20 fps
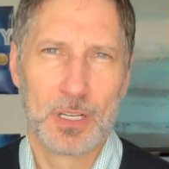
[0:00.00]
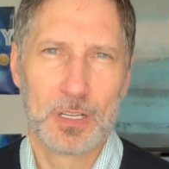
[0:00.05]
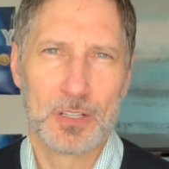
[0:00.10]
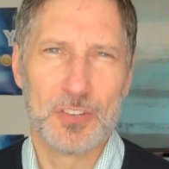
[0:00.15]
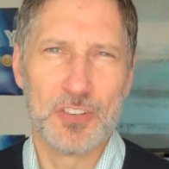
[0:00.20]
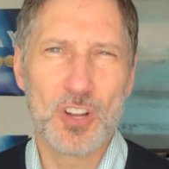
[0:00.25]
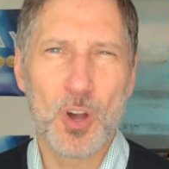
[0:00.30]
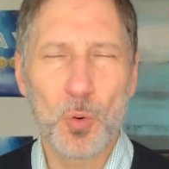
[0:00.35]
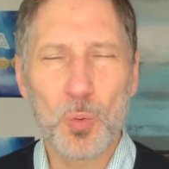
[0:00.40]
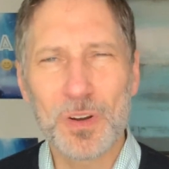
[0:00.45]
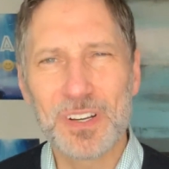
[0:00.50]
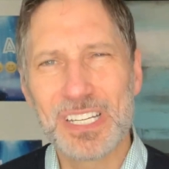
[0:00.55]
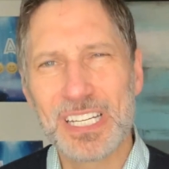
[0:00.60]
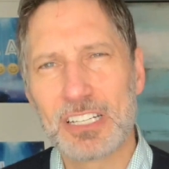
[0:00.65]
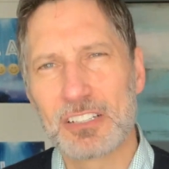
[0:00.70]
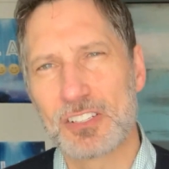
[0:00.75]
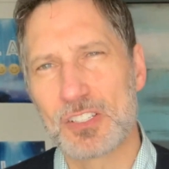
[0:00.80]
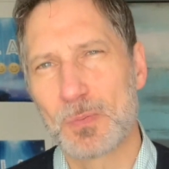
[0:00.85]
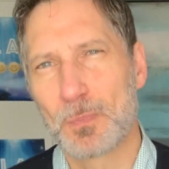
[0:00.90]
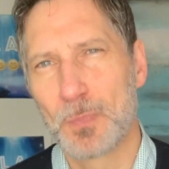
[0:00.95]
nowhere
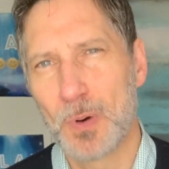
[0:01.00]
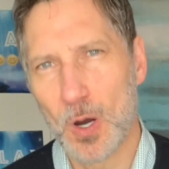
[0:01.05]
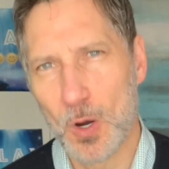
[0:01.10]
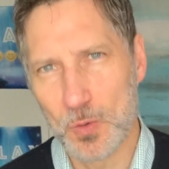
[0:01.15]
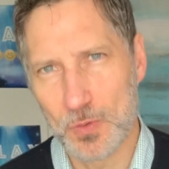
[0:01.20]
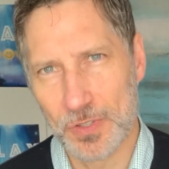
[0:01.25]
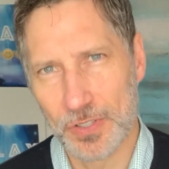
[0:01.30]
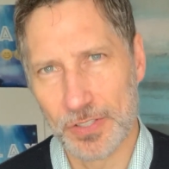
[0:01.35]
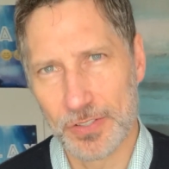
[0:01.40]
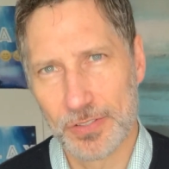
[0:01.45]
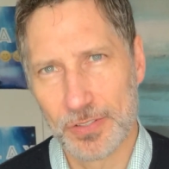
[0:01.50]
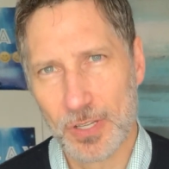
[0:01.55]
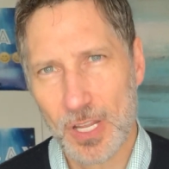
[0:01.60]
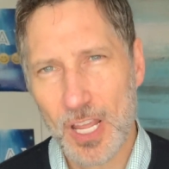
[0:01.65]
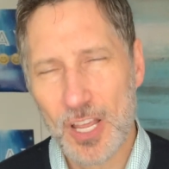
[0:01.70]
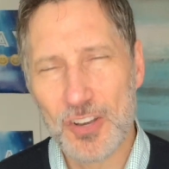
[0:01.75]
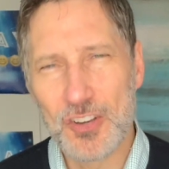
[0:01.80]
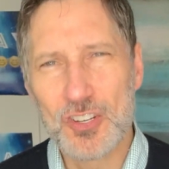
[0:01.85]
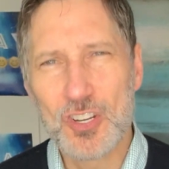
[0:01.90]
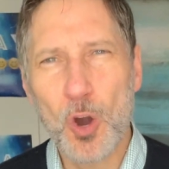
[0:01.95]
near as potent,
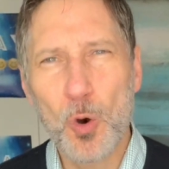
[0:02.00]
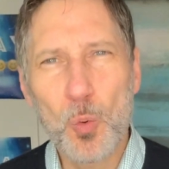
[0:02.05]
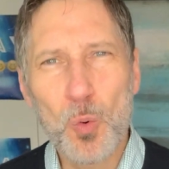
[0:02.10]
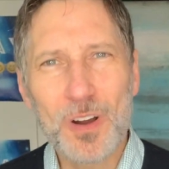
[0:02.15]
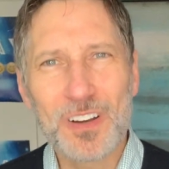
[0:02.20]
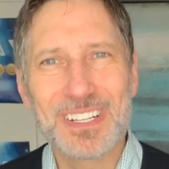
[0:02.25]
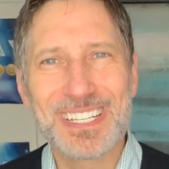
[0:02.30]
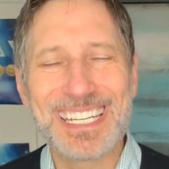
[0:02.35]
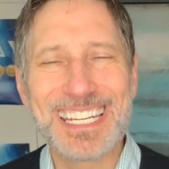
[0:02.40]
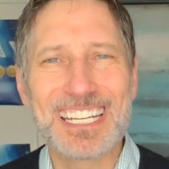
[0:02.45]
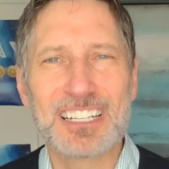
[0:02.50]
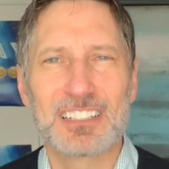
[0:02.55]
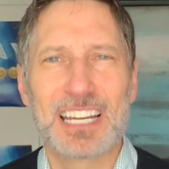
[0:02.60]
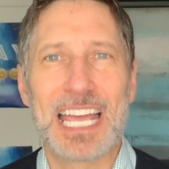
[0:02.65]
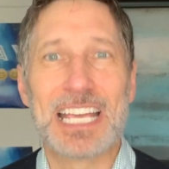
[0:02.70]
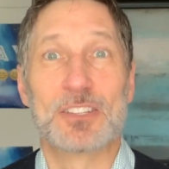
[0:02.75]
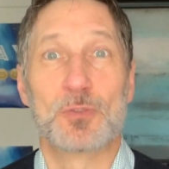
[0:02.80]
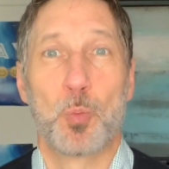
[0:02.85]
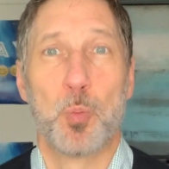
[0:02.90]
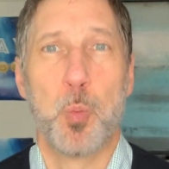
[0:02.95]
nowhere near
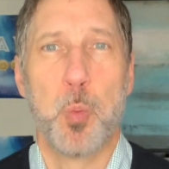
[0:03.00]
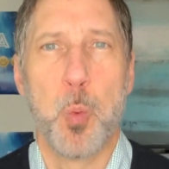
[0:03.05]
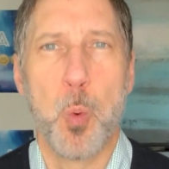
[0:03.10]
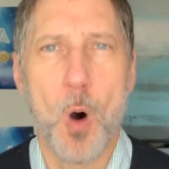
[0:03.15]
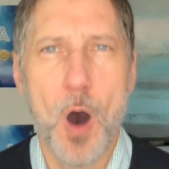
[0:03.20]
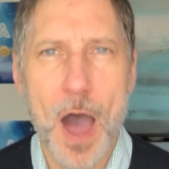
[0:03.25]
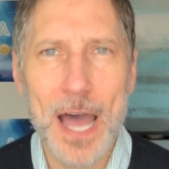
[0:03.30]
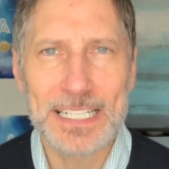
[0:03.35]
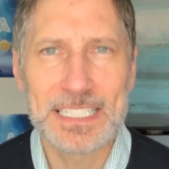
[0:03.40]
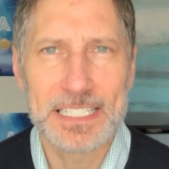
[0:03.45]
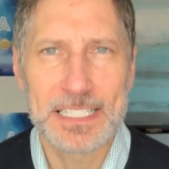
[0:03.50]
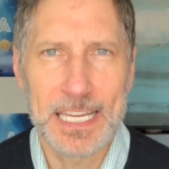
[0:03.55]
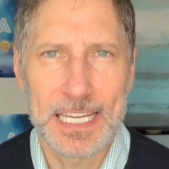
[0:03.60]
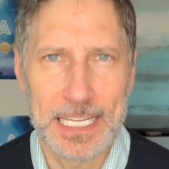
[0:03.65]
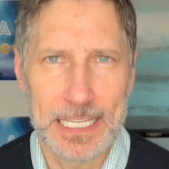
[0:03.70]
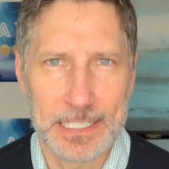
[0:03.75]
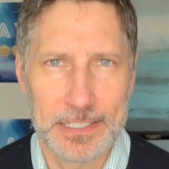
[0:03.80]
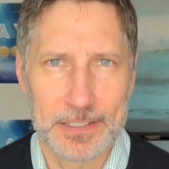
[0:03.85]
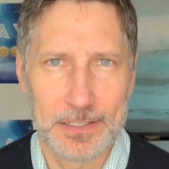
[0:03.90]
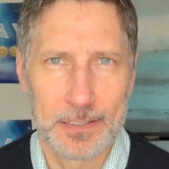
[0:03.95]
as
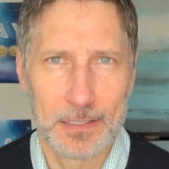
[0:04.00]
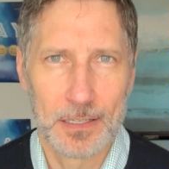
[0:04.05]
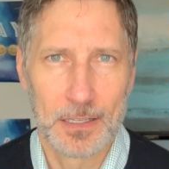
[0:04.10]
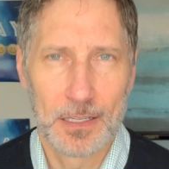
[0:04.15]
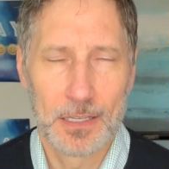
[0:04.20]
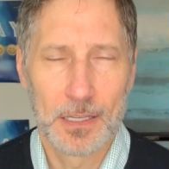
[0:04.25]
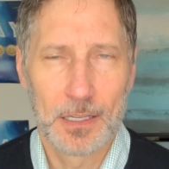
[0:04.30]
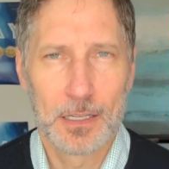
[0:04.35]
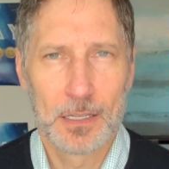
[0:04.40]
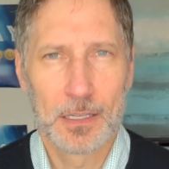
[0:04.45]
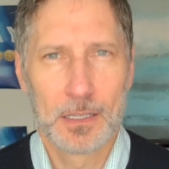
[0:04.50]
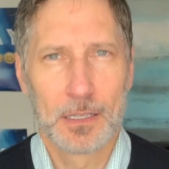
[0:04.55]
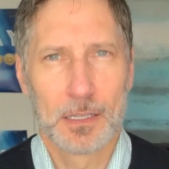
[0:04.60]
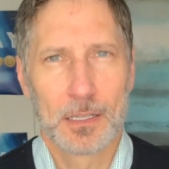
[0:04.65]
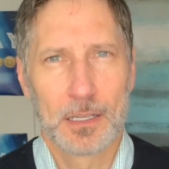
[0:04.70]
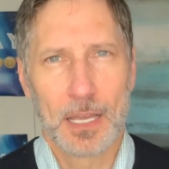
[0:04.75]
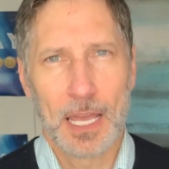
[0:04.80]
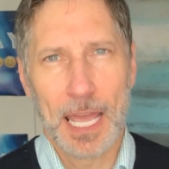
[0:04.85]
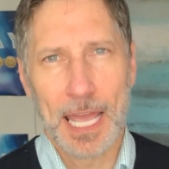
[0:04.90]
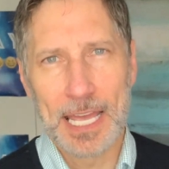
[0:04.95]
wanted
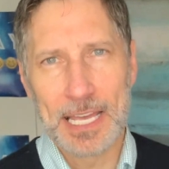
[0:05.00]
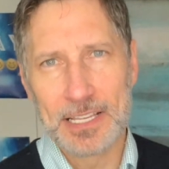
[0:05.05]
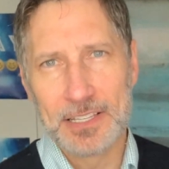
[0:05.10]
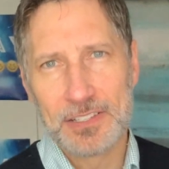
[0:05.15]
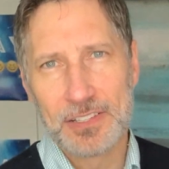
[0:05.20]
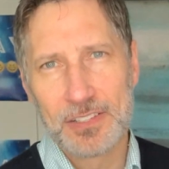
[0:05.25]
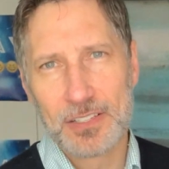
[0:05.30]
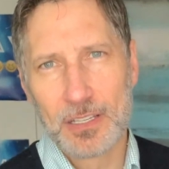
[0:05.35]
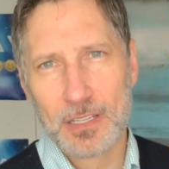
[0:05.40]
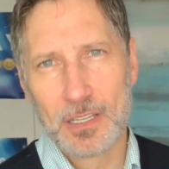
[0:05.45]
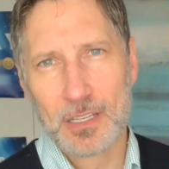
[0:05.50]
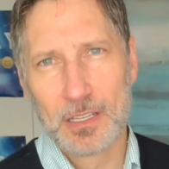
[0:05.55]
as